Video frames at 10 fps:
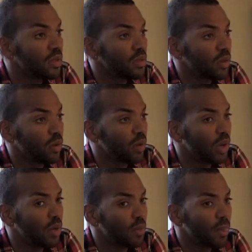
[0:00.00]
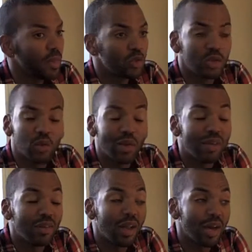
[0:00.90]
So I certainly
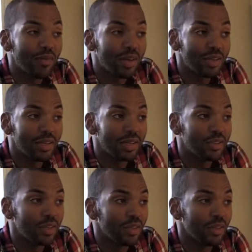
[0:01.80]
have a lot of ideas,